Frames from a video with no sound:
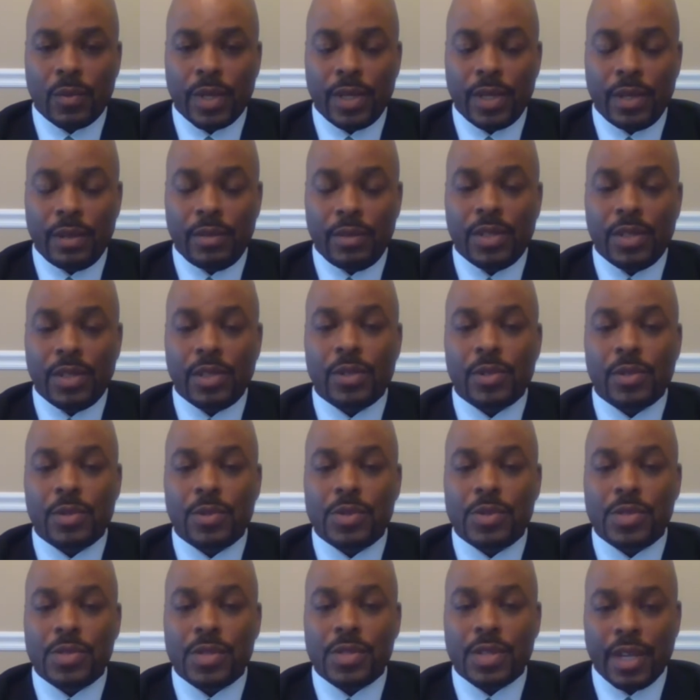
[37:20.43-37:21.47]
We
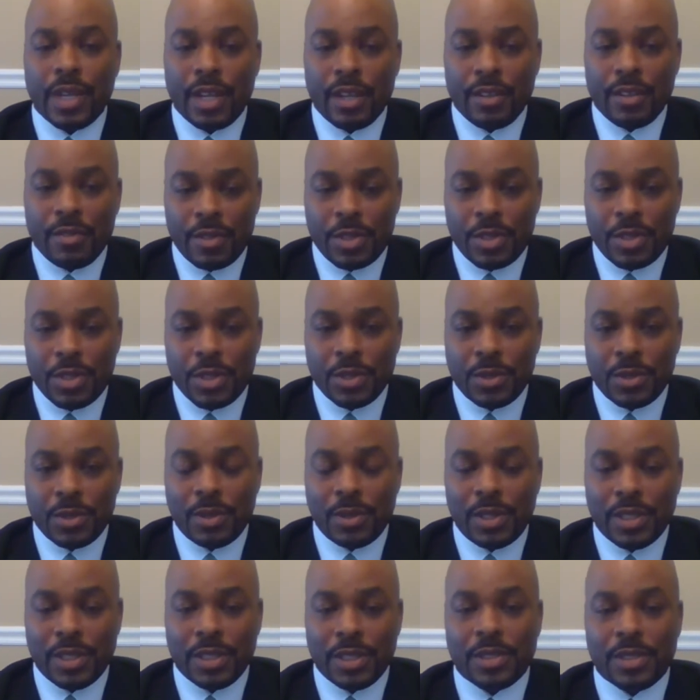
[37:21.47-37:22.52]
use every
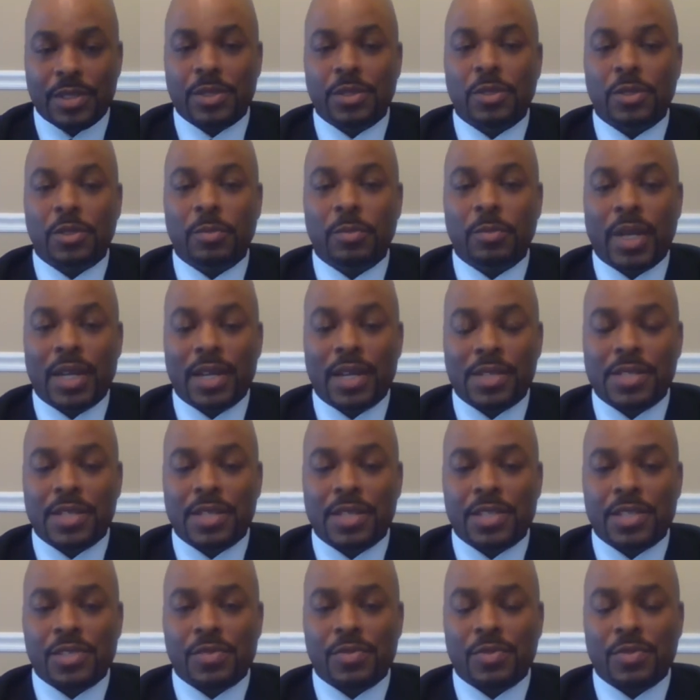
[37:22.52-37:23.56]
tool in the
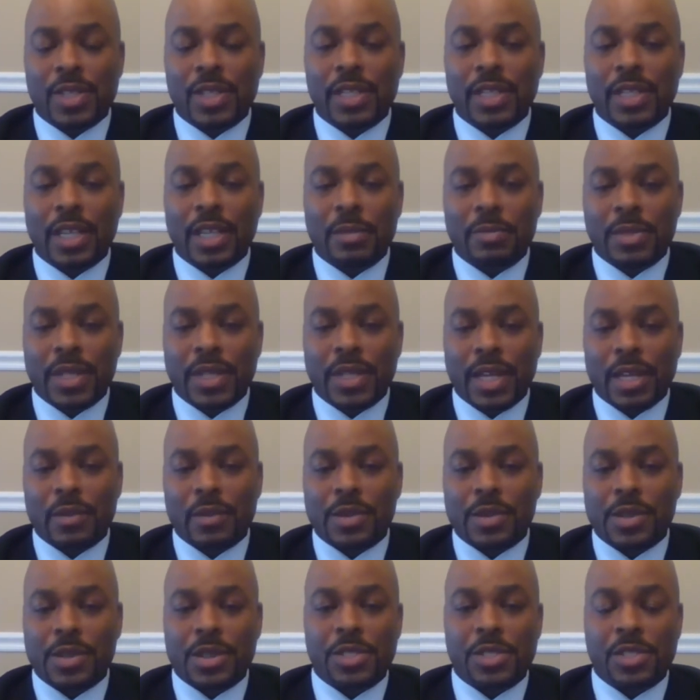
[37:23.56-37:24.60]
toolbox, and it's really up to
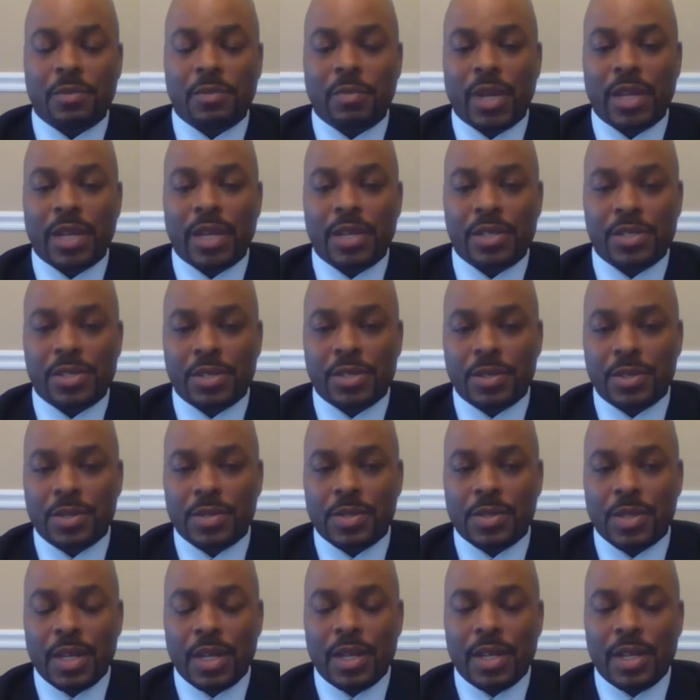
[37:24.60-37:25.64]
acquisition
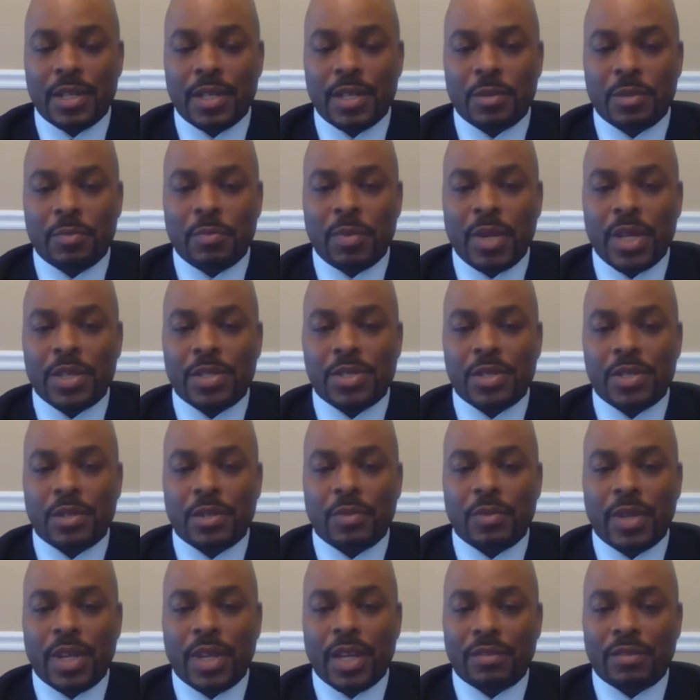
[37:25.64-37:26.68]
managers to make
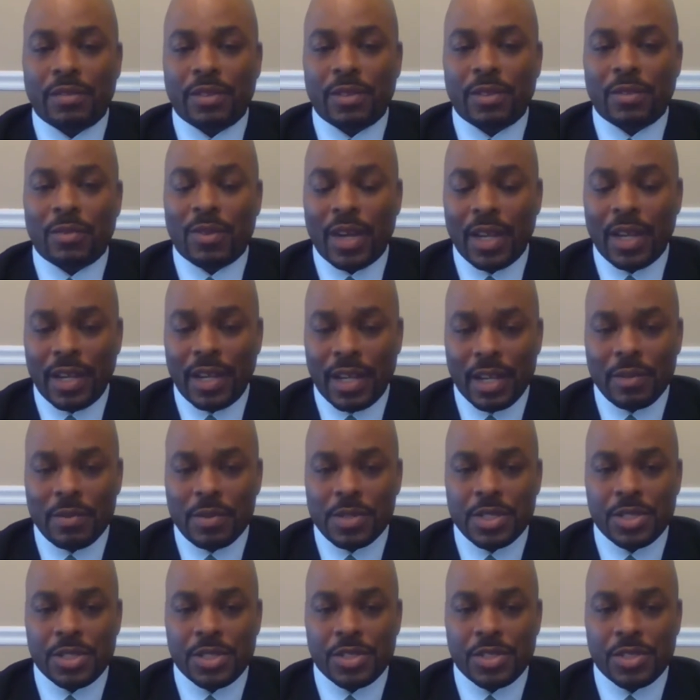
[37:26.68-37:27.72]
sure that we have the right
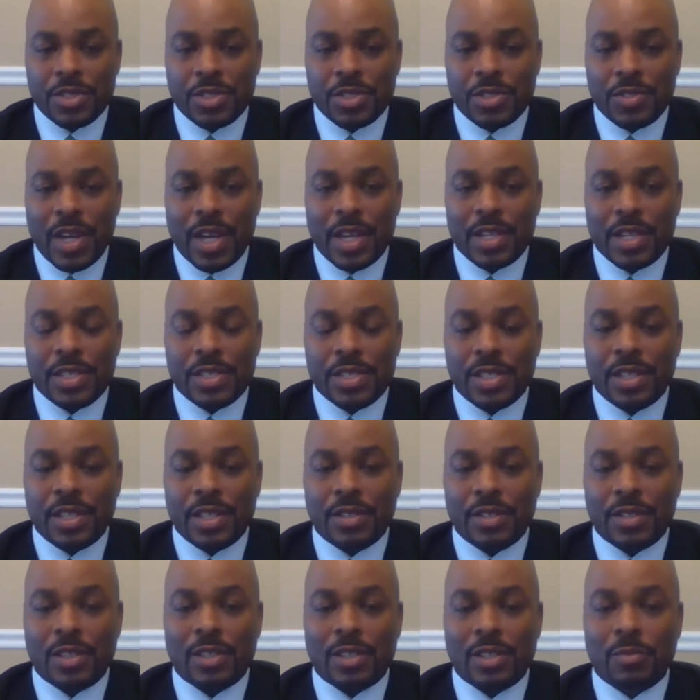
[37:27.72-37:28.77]
acquisition
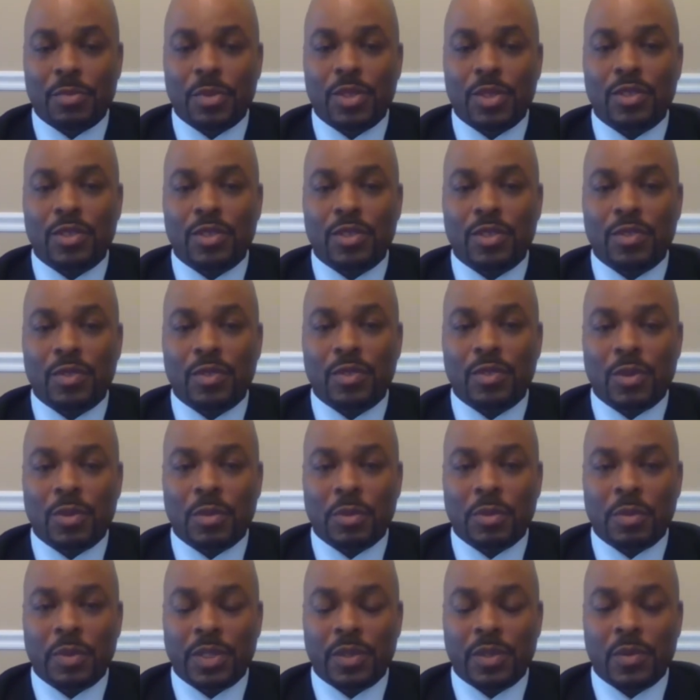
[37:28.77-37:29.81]
strategy in order to move
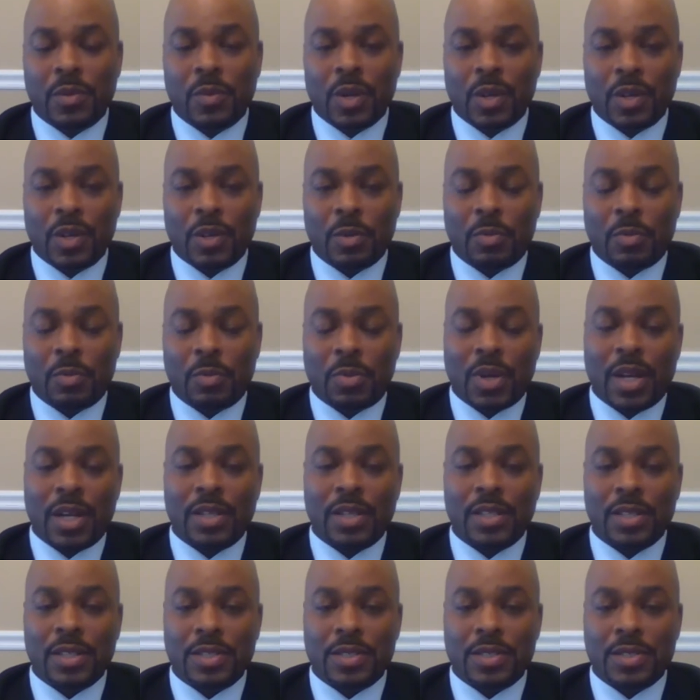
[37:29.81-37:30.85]
forward with the work or
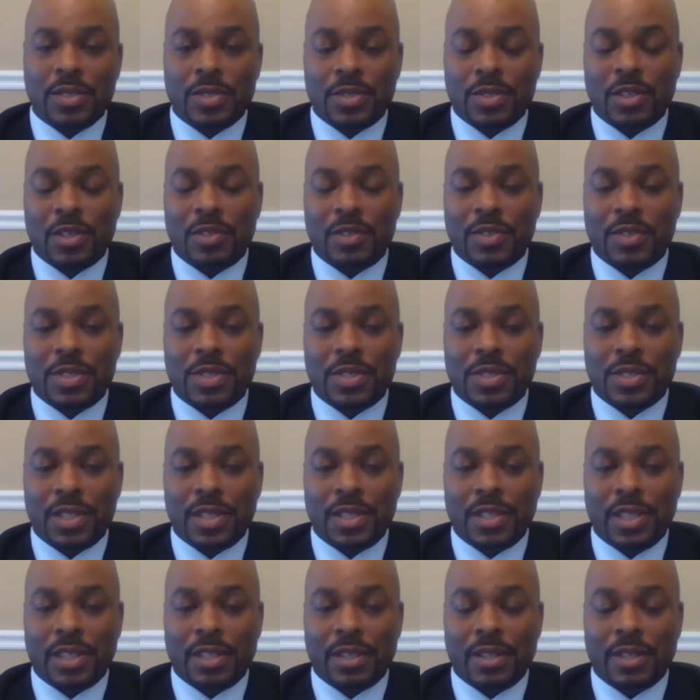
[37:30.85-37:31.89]
products or
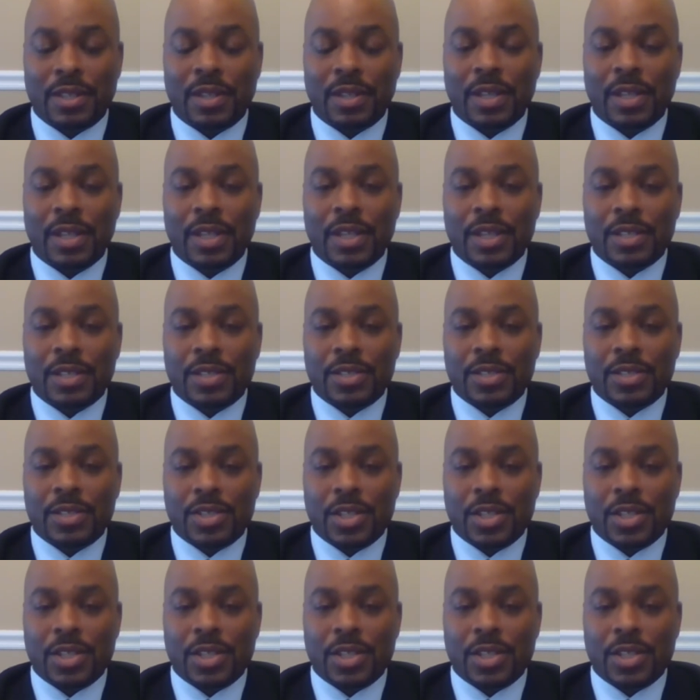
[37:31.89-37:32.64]
services that they're